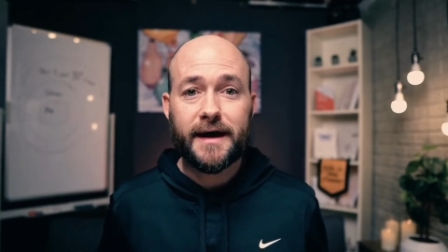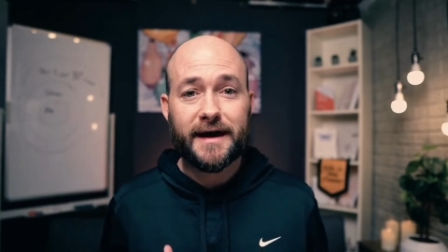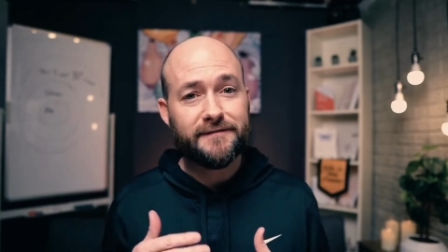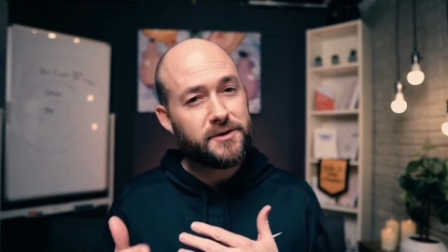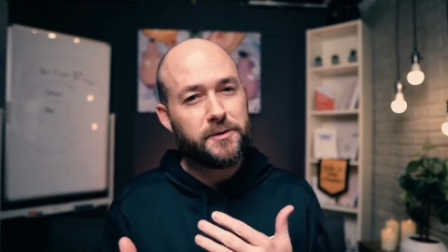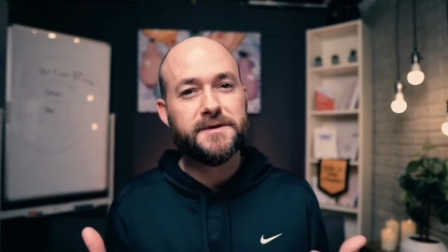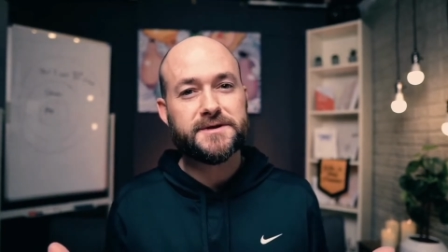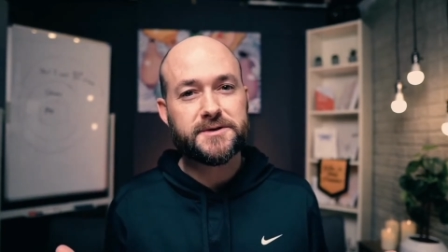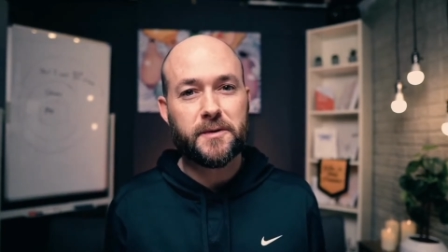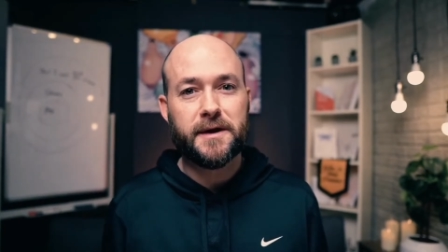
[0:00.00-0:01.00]
and I've told this
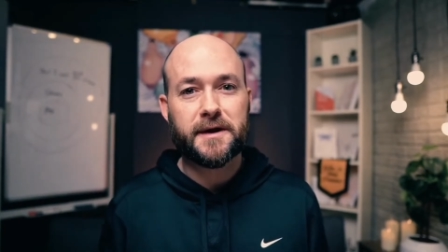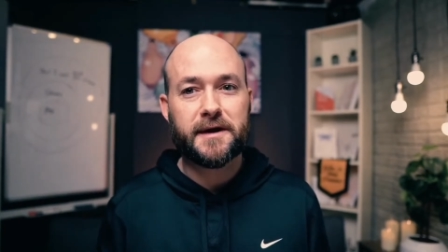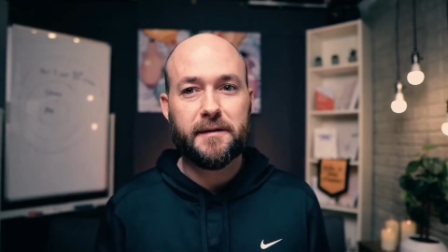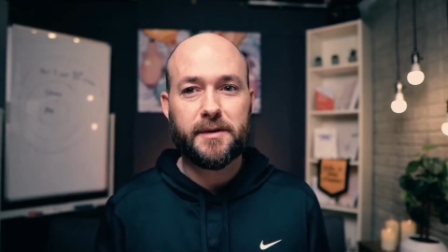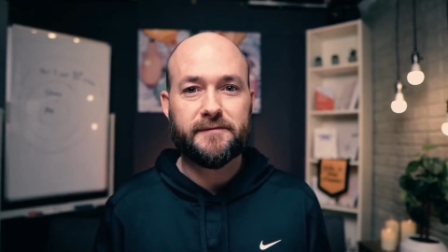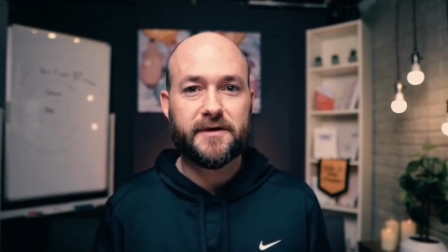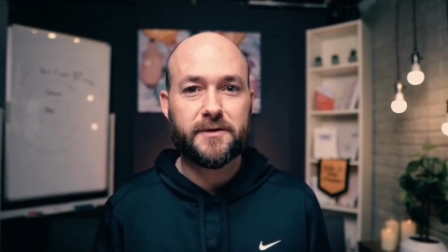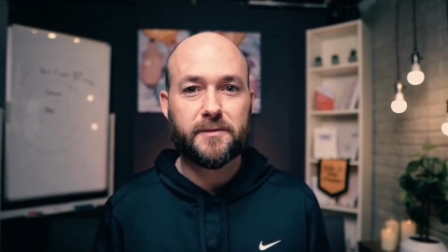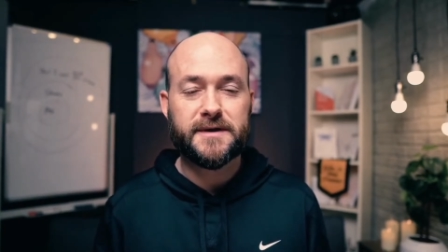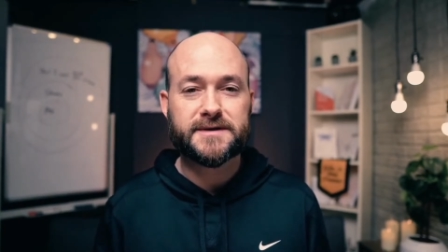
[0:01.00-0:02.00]
story in a couple of
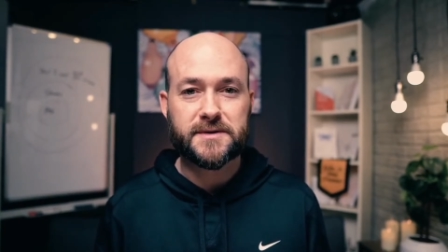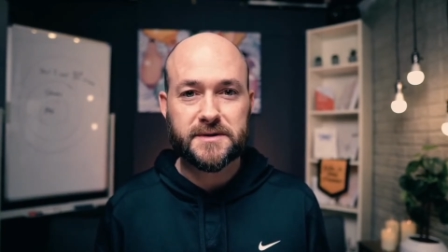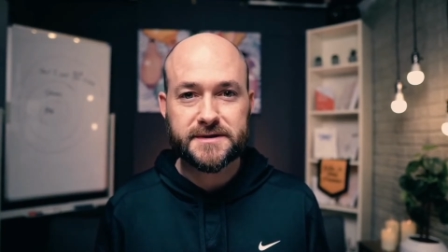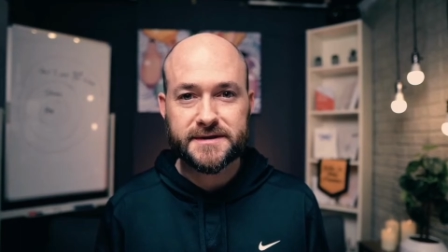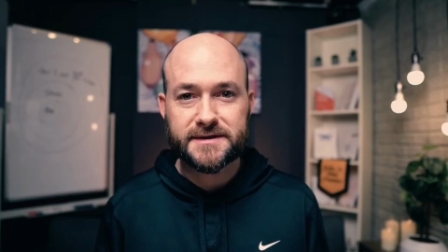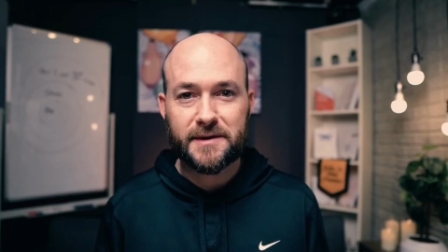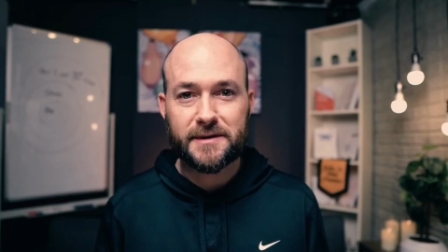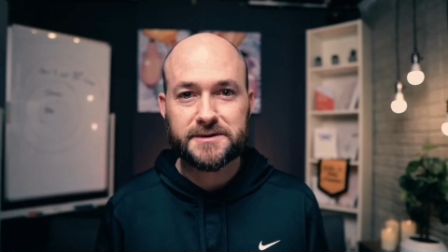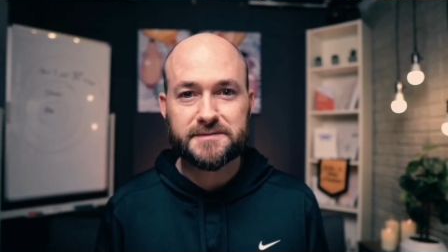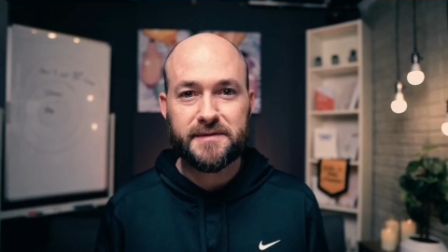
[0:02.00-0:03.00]
other resources, so
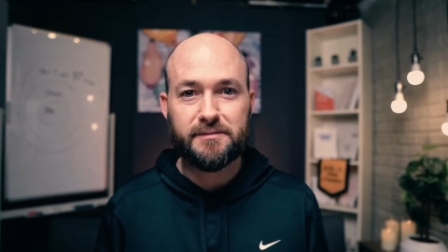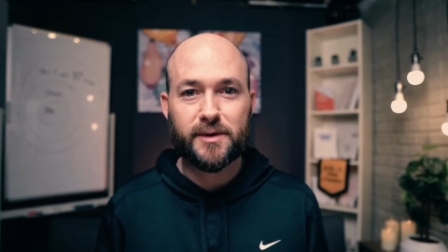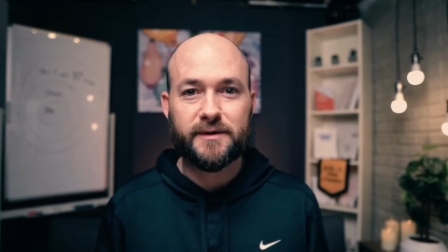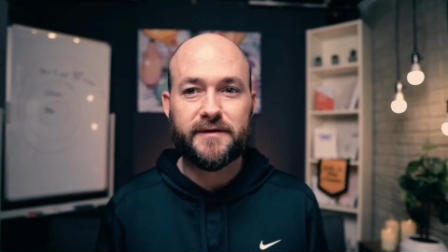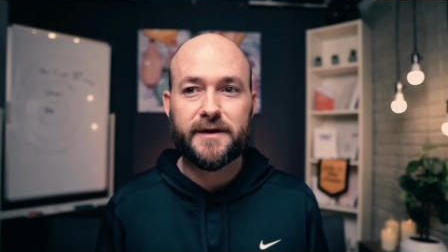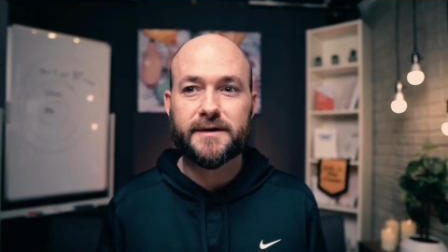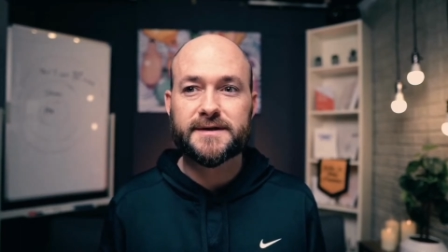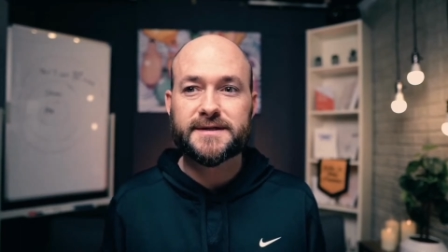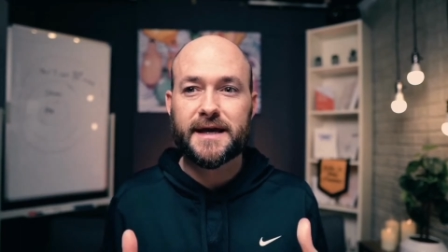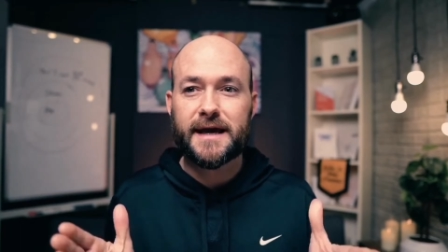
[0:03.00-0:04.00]
I'll just be brief here and
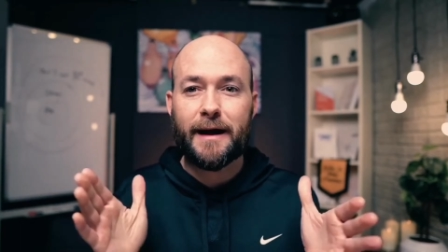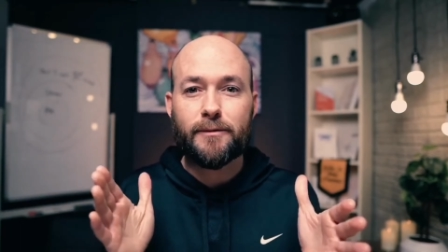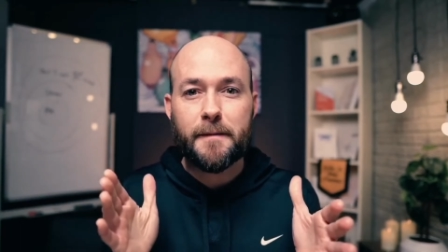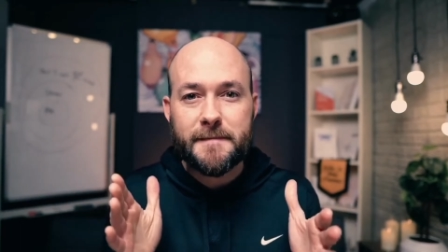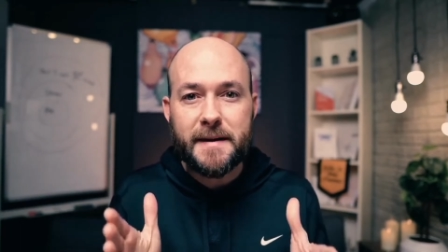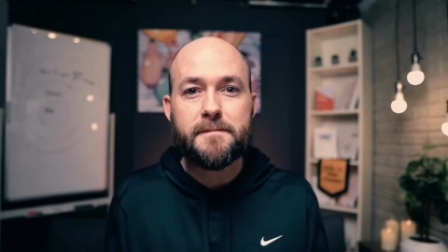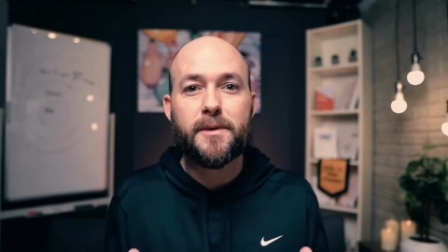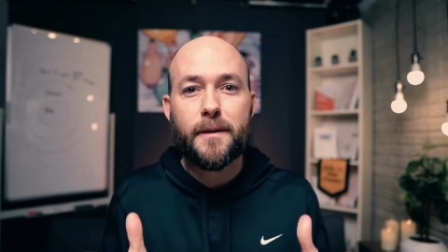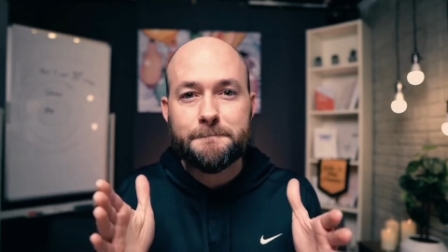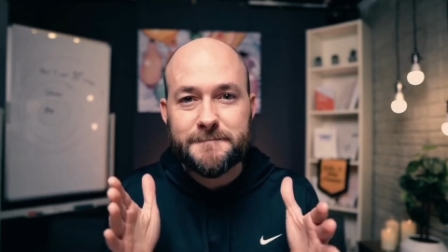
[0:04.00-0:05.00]
say I
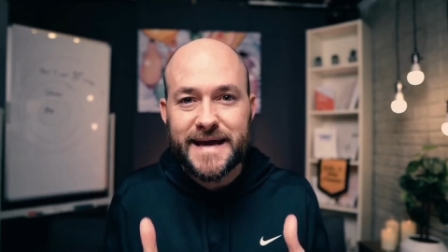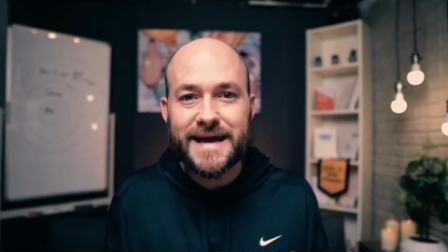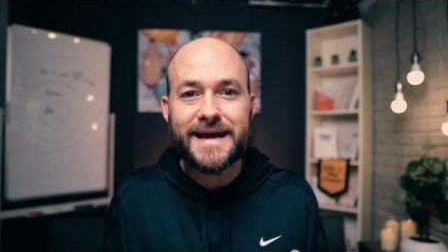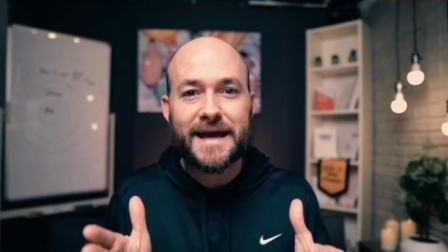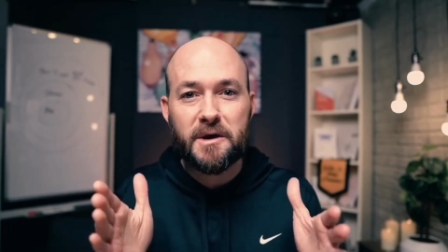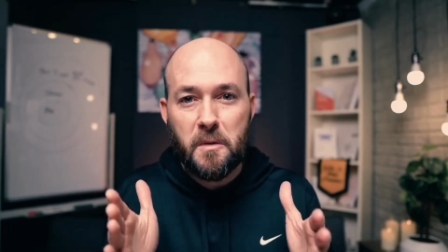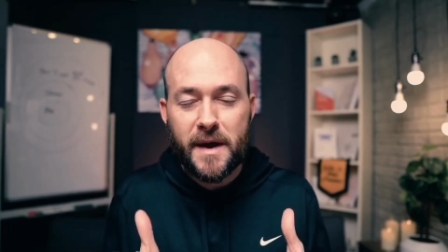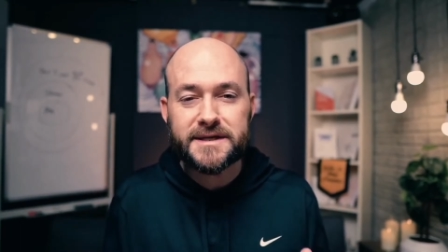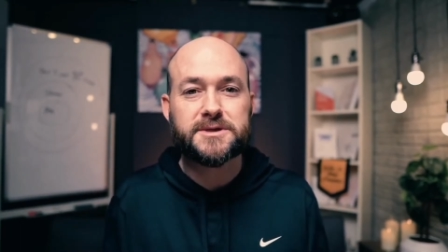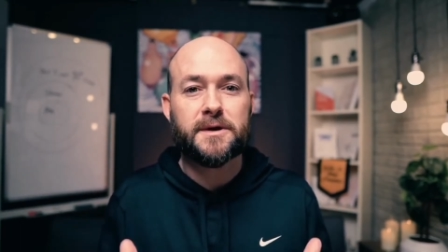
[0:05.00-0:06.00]
remember being at a
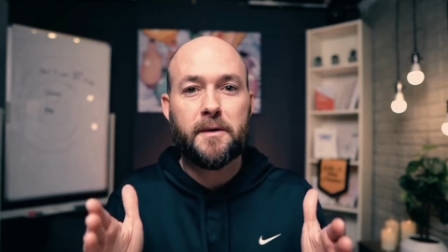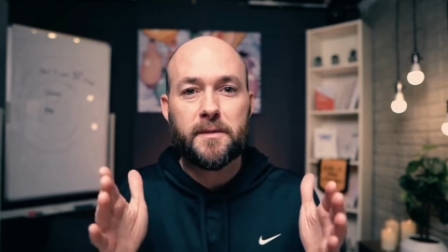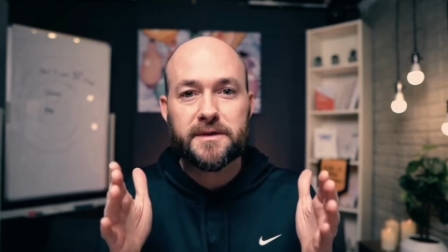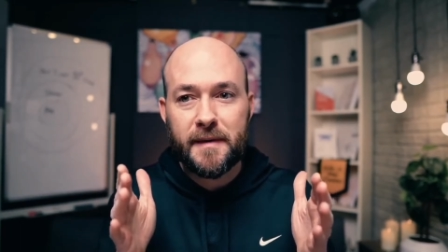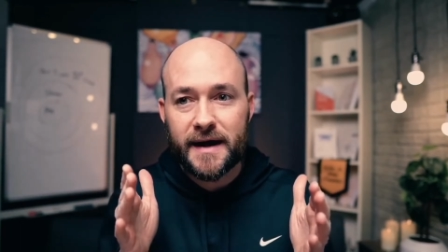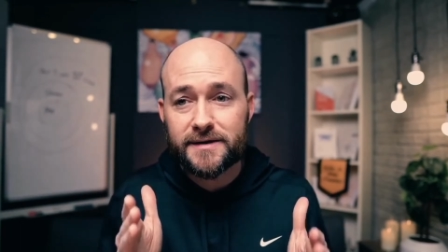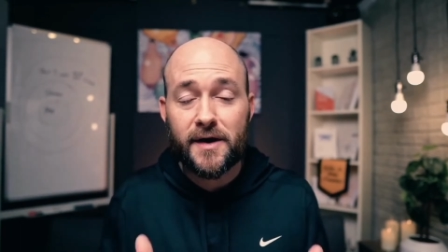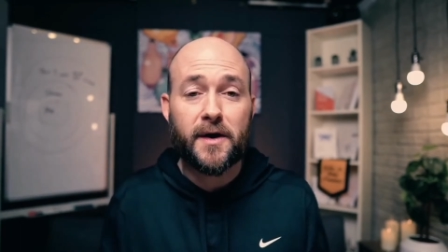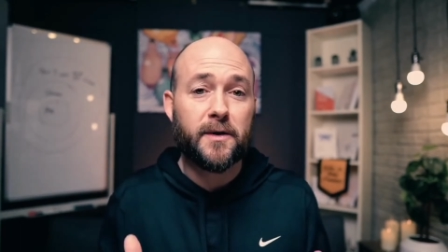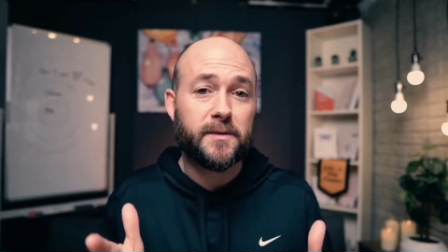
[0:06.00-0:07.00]
restaurant with my
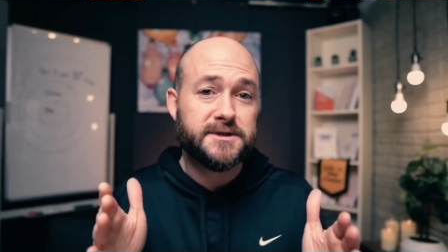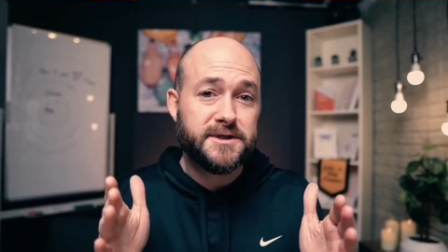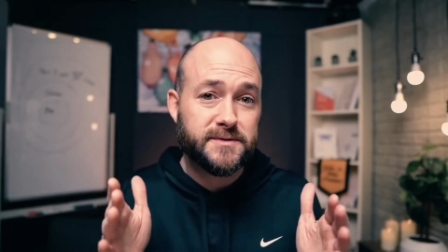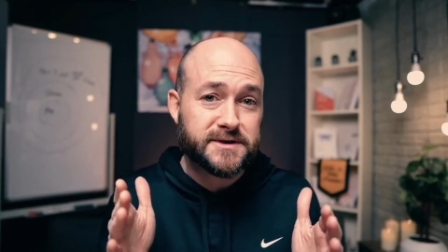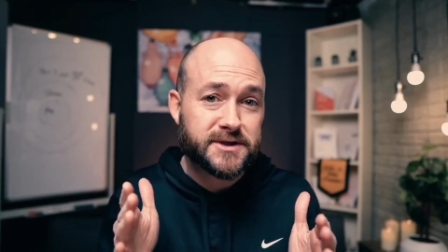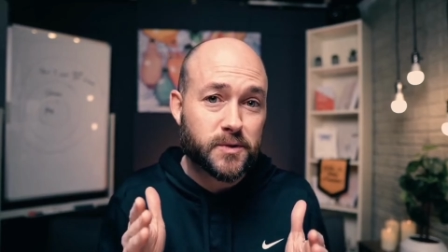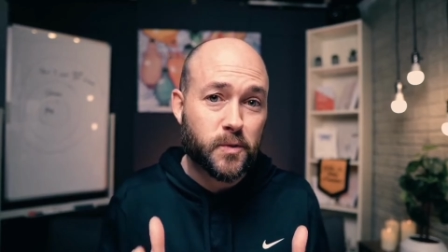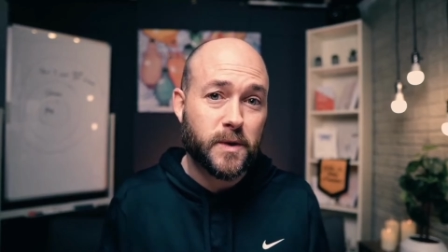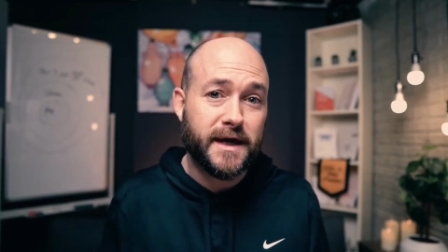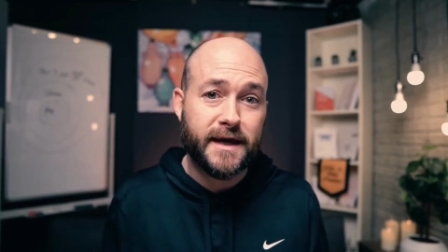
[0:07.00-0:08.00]
daughter when she was
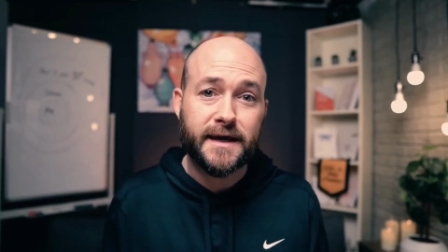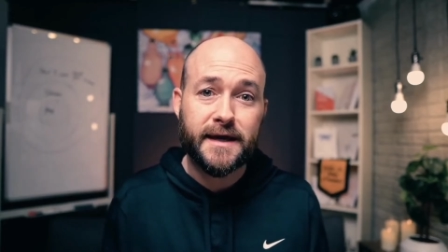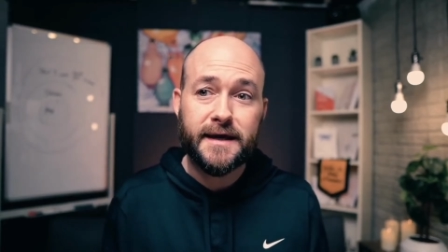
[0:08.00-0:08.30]
three.